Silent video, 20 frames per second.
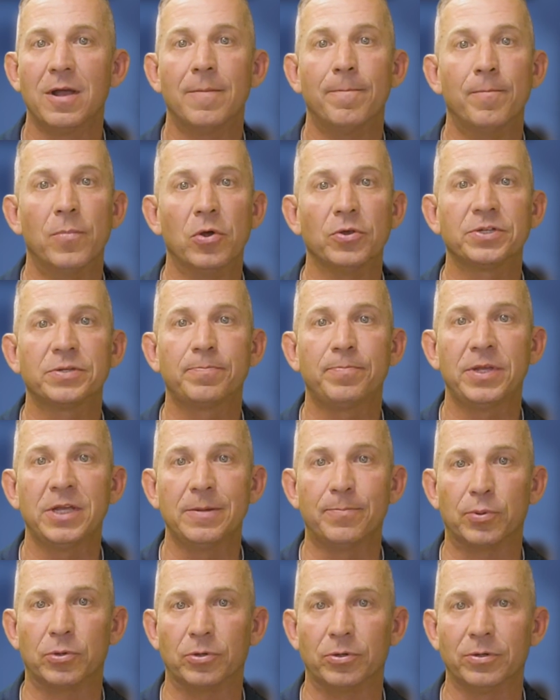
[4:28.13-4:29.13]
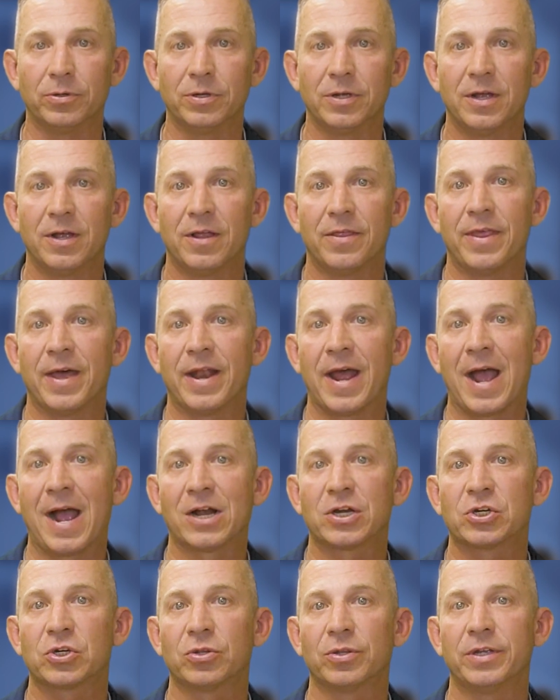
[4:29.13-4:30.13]
Most people that
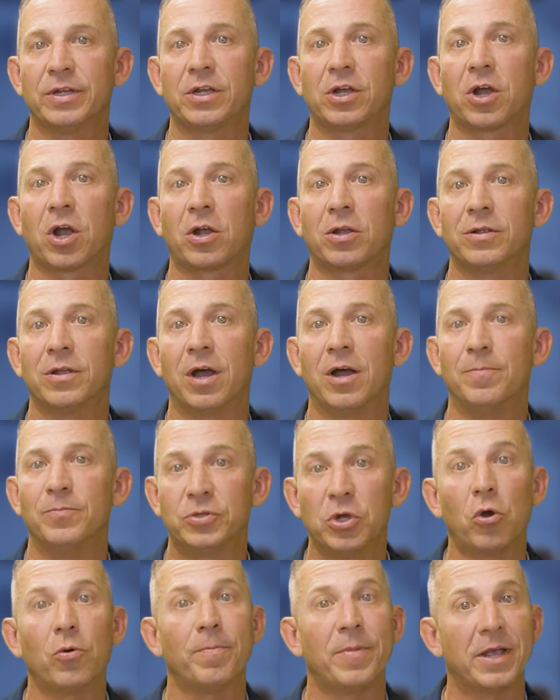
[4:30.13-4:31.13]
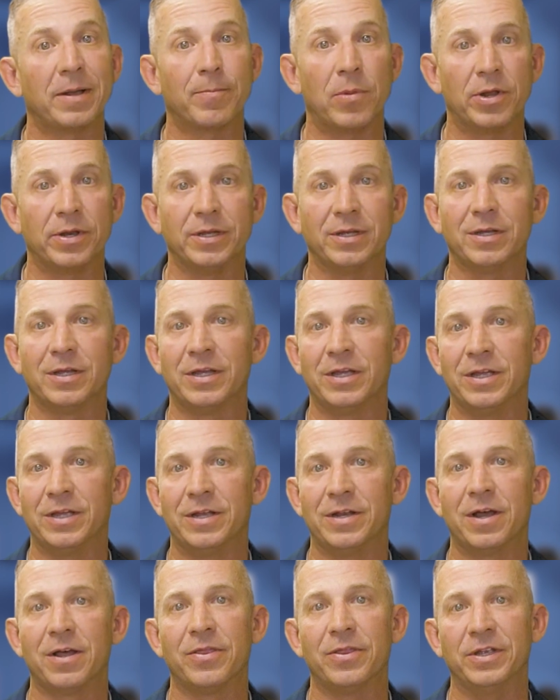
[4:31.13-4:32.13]
actually don't make money
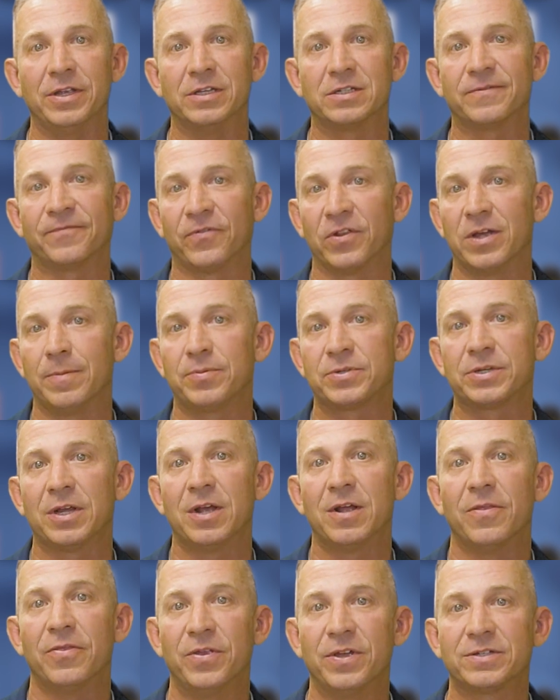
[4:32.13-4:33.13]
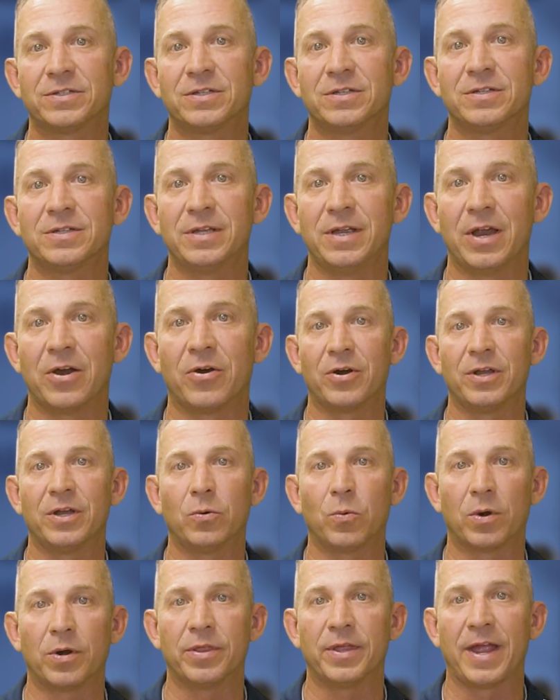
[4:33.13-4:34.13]
in these flips, this is the area
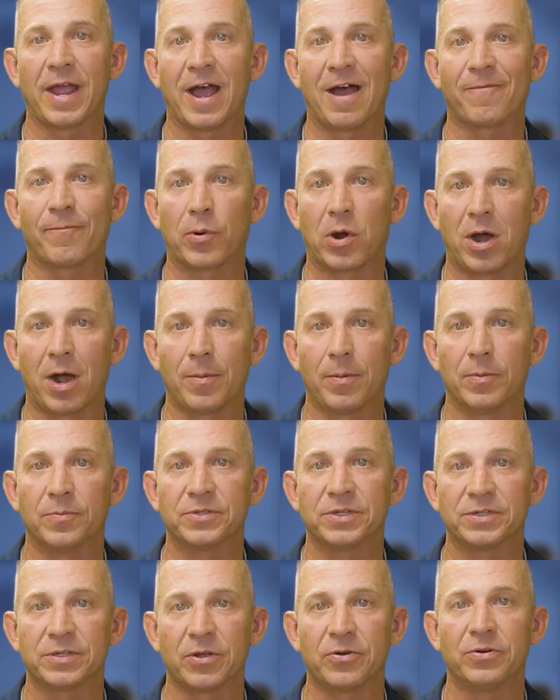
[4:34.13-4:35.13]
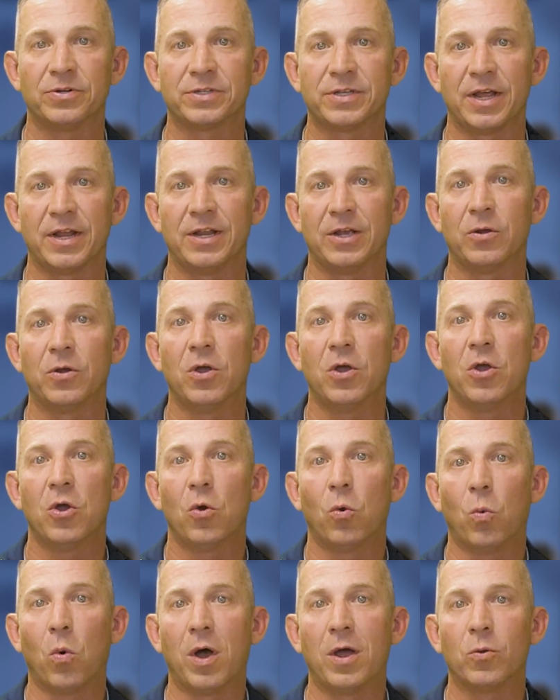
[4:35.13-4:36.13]
where they have problems, is understanding
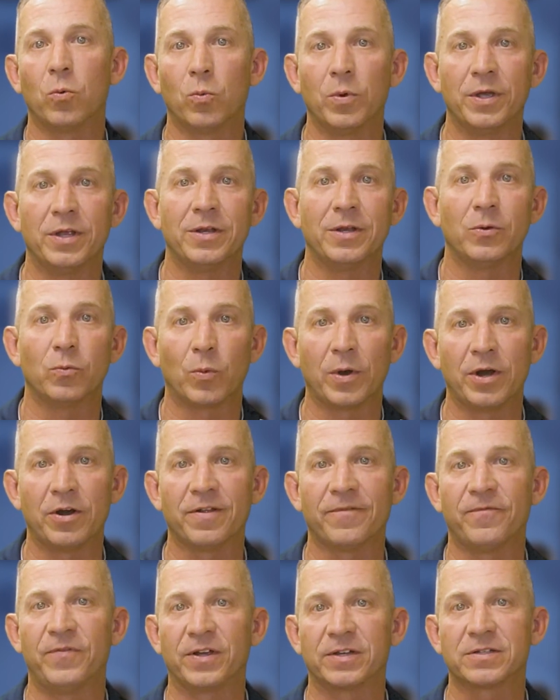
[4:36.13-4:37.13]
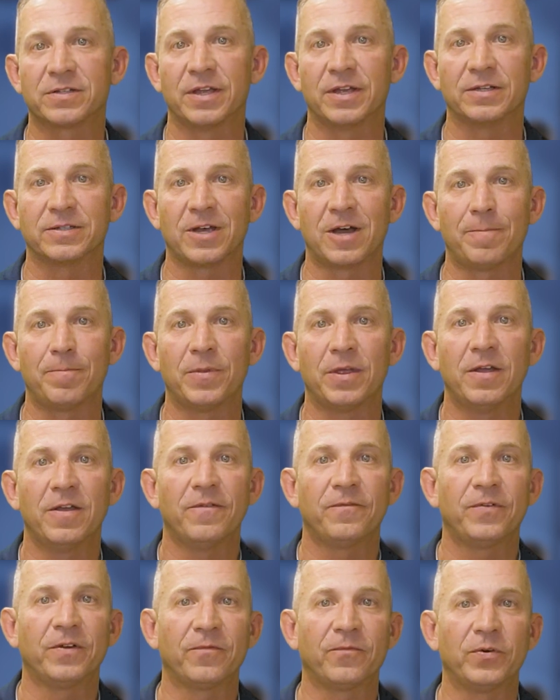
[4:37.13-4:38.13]
what, when, and where to fix things up.
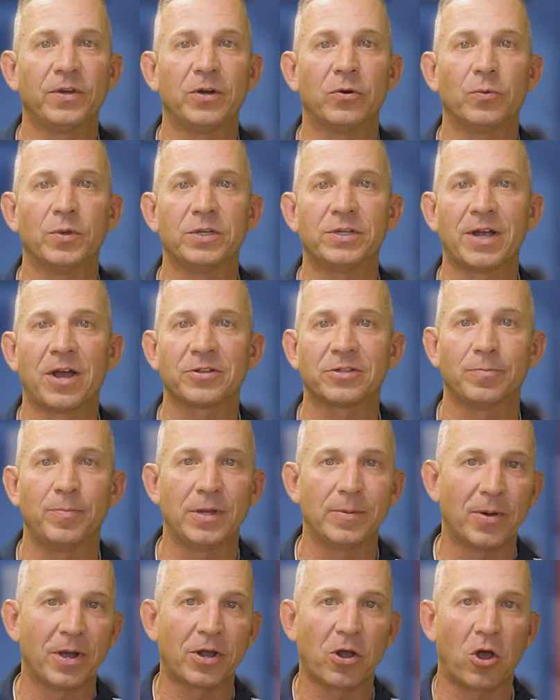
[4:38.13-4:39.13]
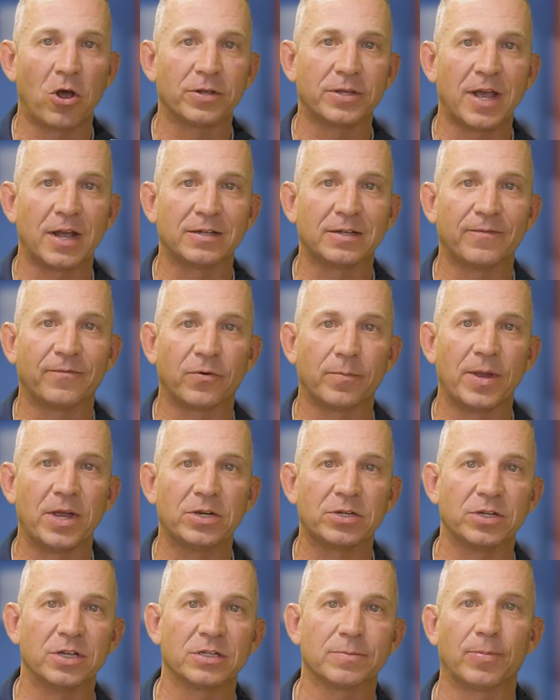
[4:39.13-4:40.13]
Feel free to reach out to me. My contact
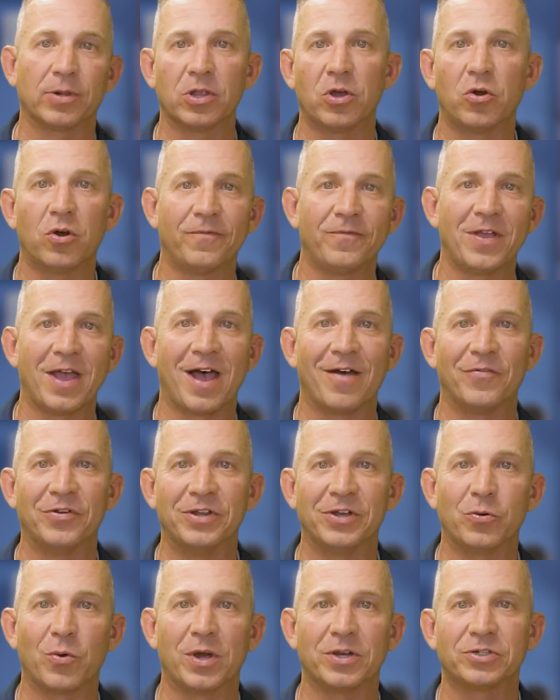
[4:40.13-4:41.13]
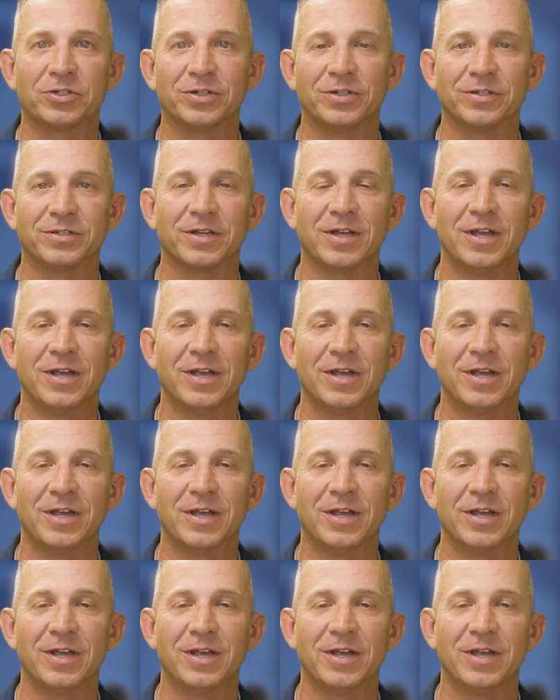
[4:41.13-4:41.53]
information is below if you have any questions.